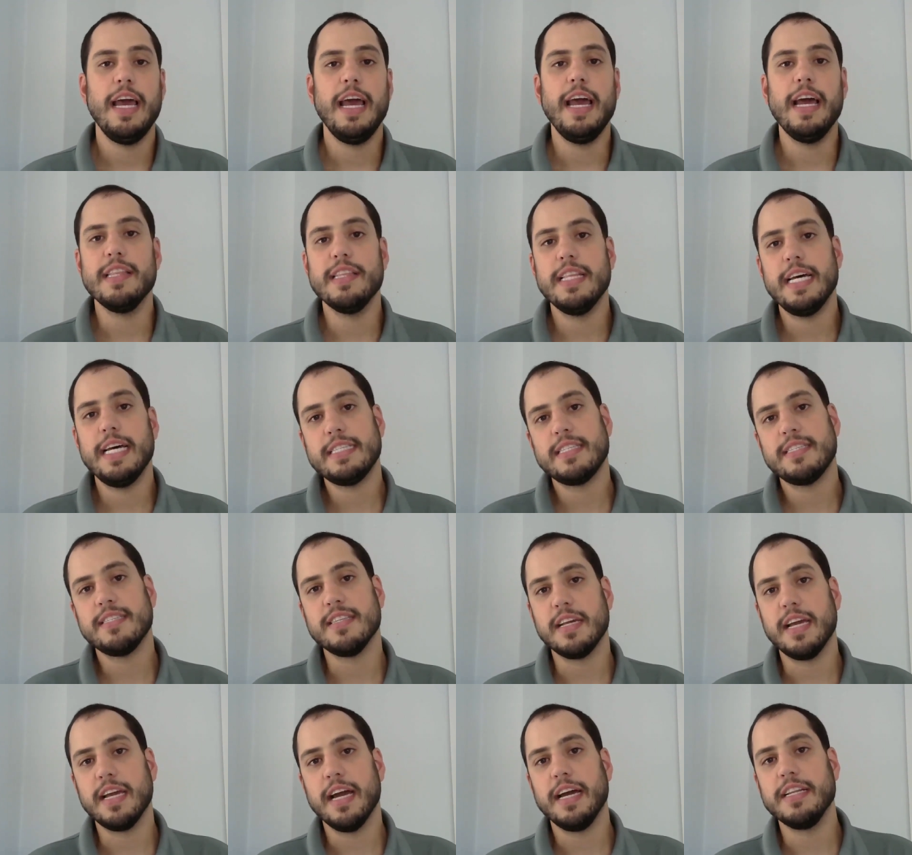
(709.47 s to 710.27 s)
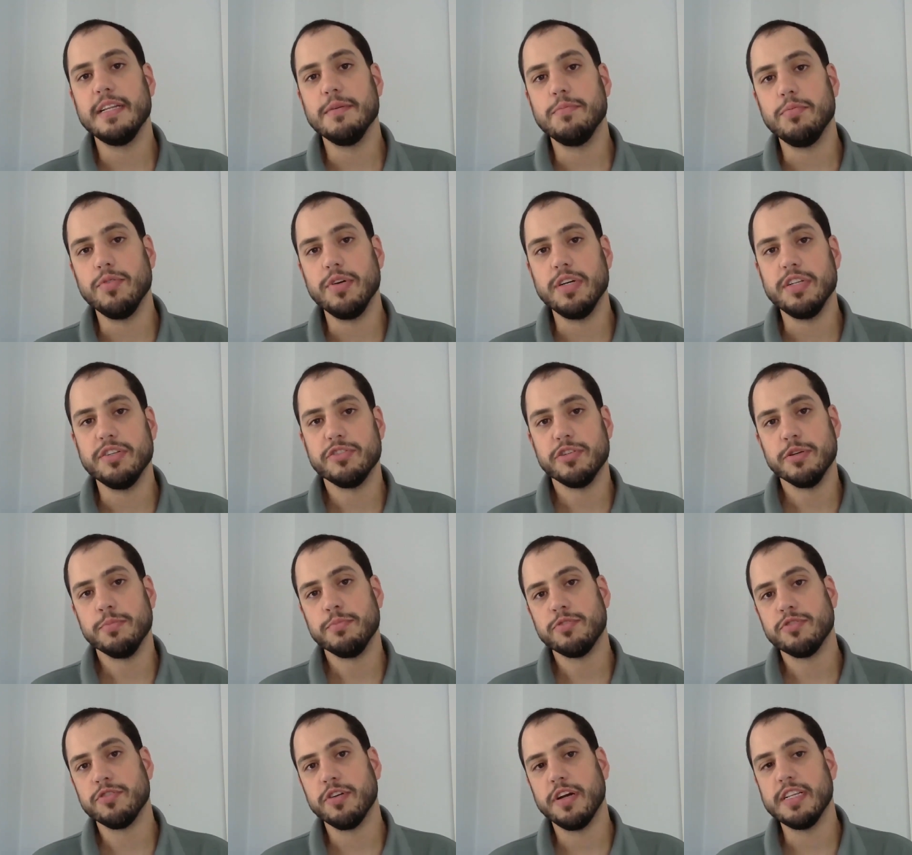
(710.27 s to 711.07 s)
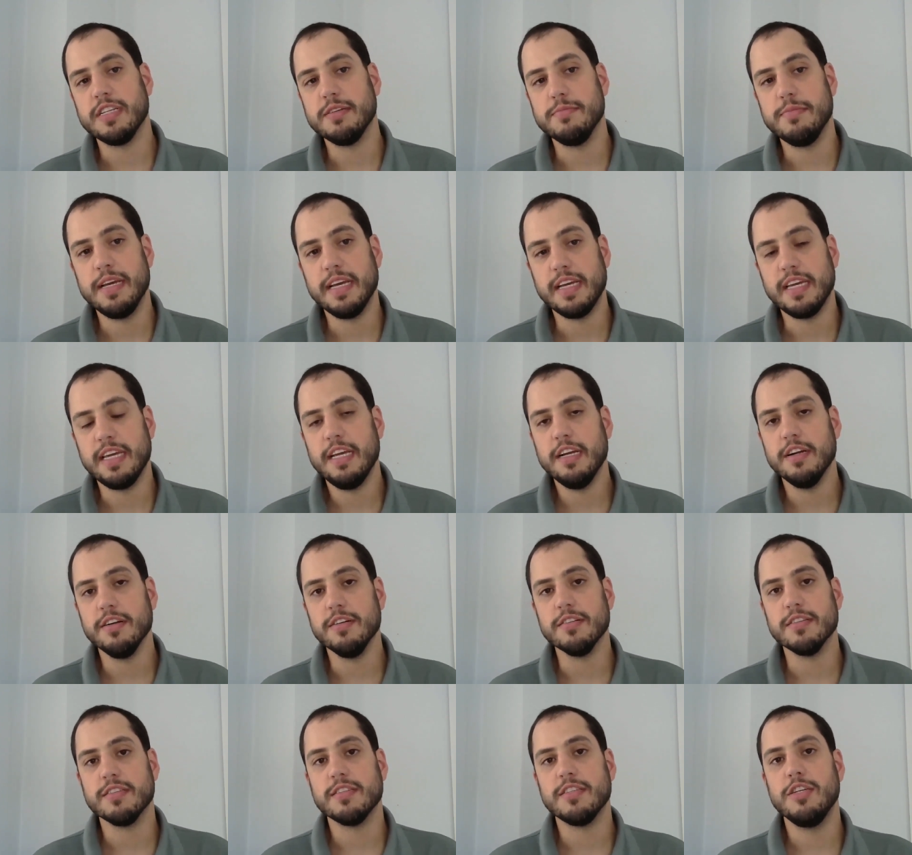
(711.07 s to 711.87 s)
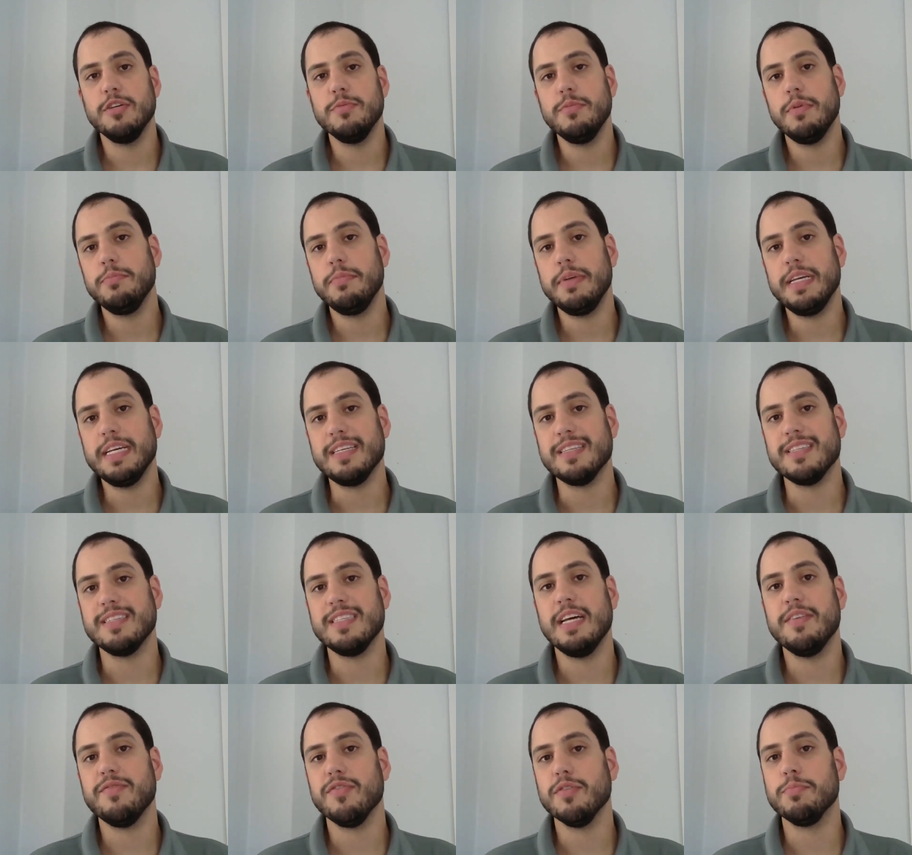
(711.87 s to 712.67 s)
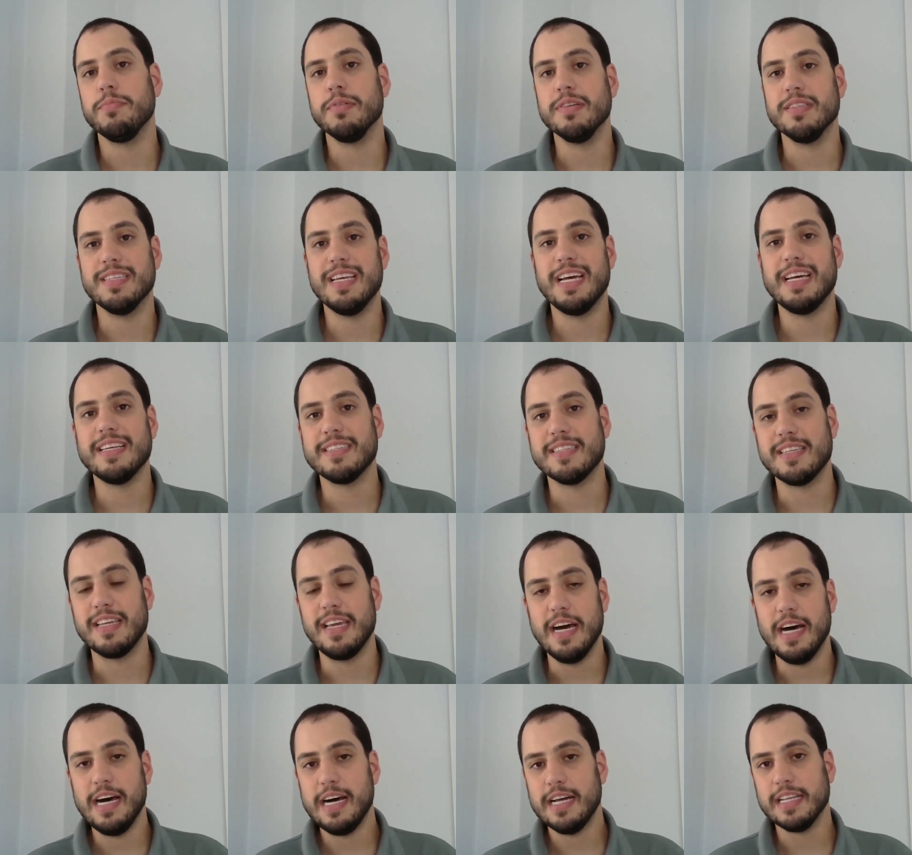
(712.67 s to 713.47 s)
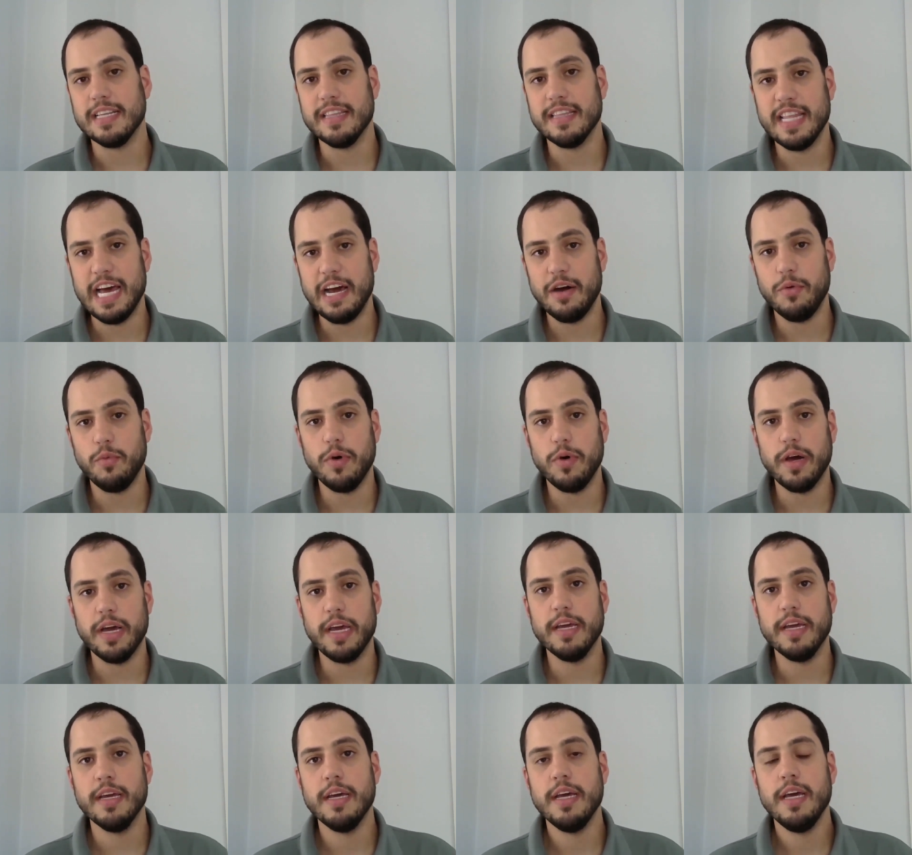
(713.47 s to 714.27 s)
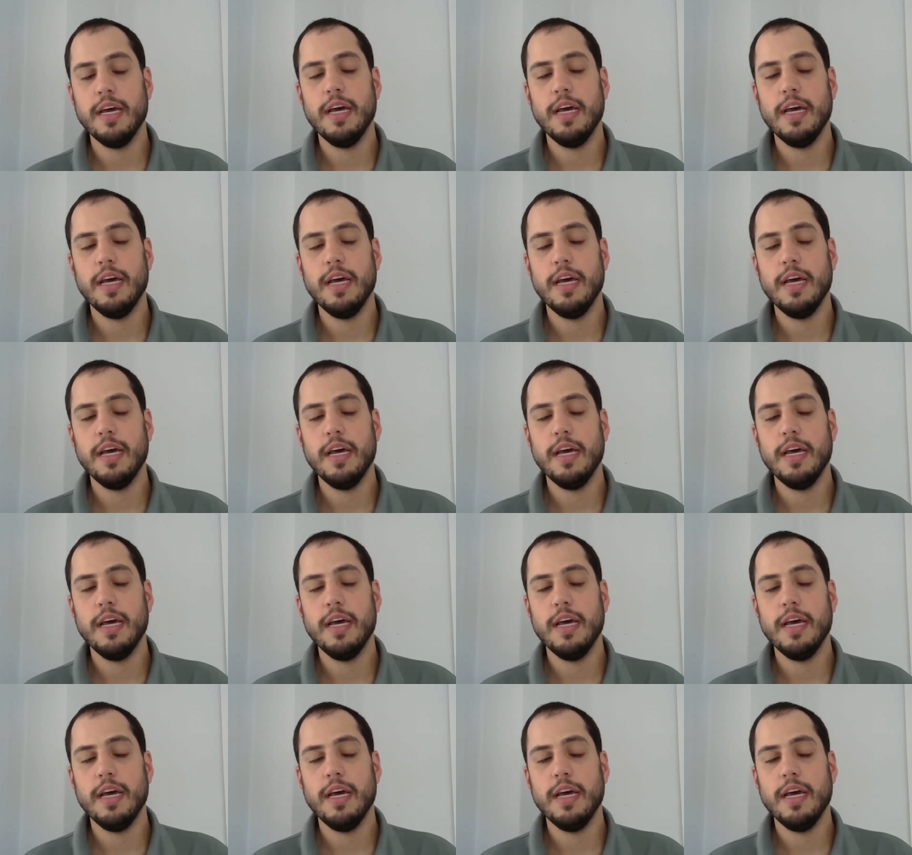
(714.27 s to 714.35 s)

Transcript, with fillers: And that's the kind of point Tripp's trying to make here. It's human beings never possess God in that way.